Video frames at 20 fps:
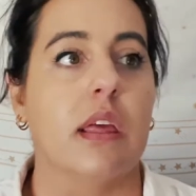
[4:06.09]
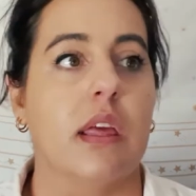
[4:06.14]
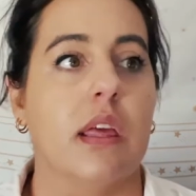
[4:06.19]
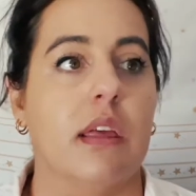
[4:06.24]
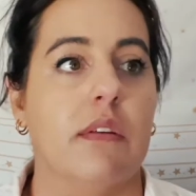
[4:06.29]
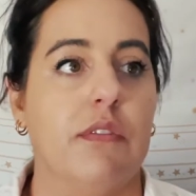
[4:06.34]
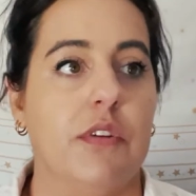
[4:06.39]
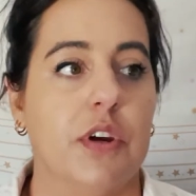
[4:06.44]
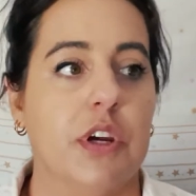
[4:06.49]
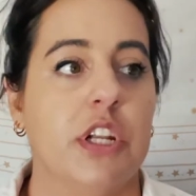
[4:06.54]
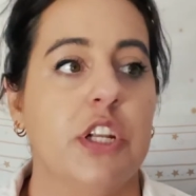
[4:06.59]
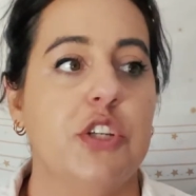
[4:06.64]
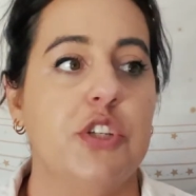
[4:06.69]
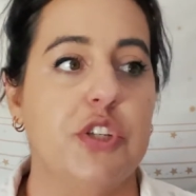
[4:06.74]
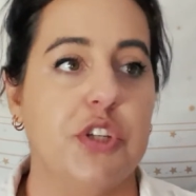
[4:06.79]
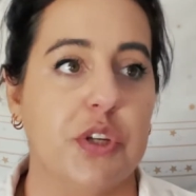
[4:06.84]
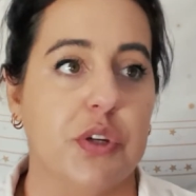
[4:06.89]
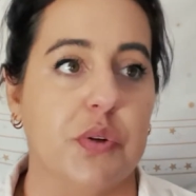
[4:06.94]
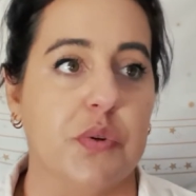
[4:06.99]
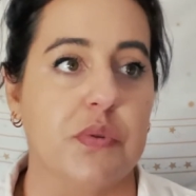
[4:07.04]
If you're gonna
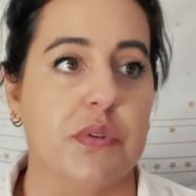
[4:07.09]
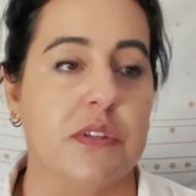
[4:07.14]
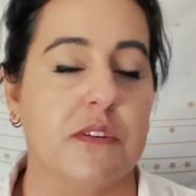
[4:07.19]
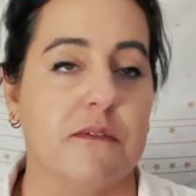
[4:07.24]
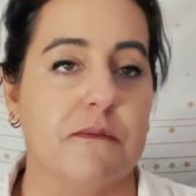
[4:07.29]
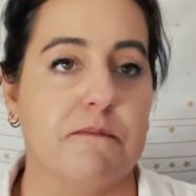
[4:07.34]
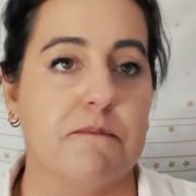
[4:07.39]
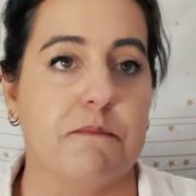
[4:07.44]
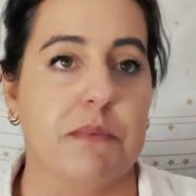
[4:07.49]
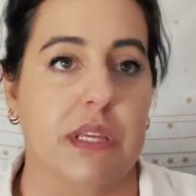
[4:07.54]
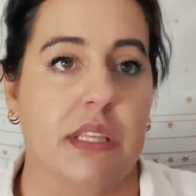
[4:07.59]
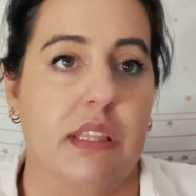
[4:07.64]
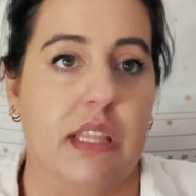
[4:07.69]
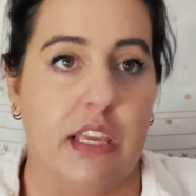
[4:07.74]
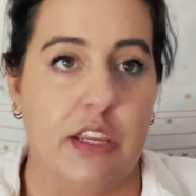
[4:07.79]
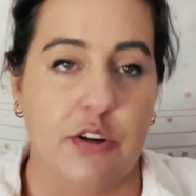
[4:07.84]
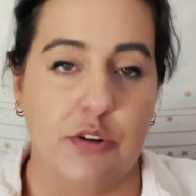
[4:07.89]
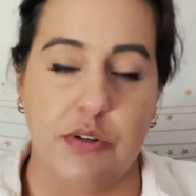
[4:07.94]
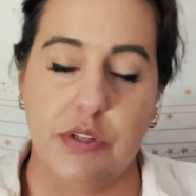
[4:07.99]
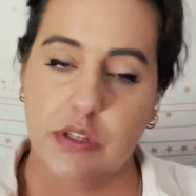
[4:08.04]
choose that
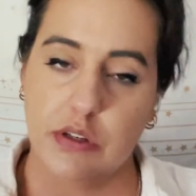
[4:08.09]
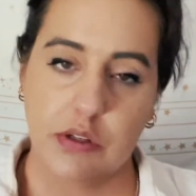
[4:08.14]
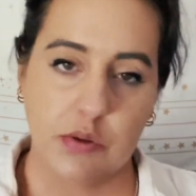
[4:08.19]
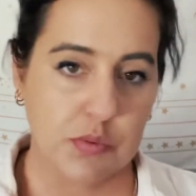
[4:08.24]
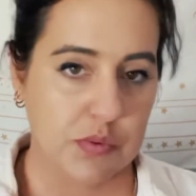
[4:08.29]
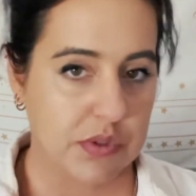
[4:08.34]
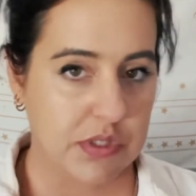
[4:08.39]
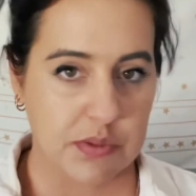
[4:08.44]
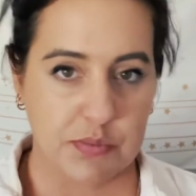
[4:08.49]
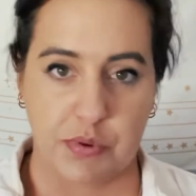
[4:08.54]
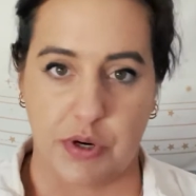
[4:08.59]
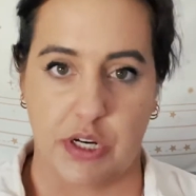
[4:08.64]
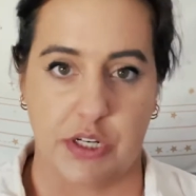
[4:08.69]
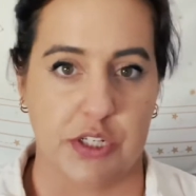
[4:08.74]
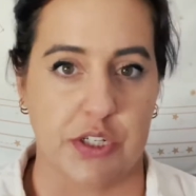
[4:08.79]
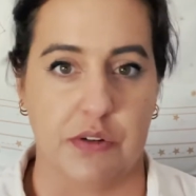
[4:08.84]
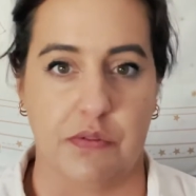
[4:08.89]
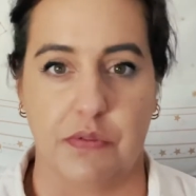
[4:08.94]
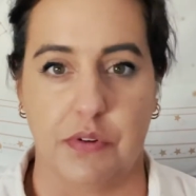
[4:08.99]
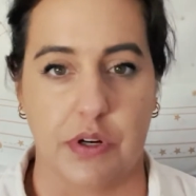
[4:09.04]
you're dealing with
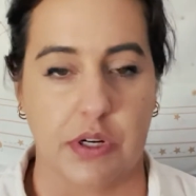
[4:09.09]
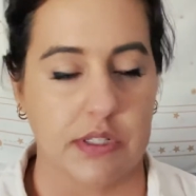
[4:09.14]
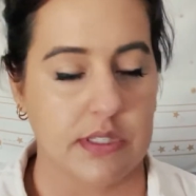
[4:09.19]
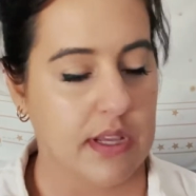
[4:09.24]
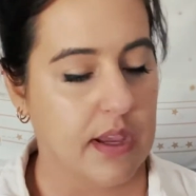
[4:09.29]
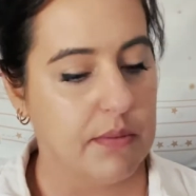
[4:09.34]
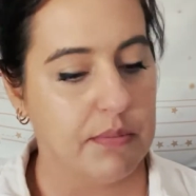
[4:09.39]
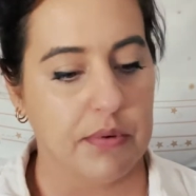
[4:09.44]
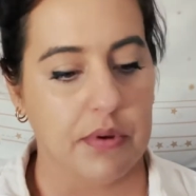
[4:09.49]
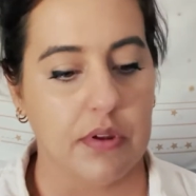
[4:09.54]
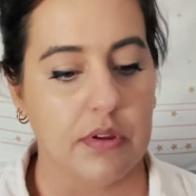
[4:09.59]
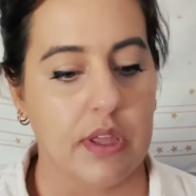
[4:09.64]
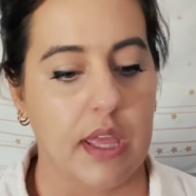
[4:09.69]
depression, for example,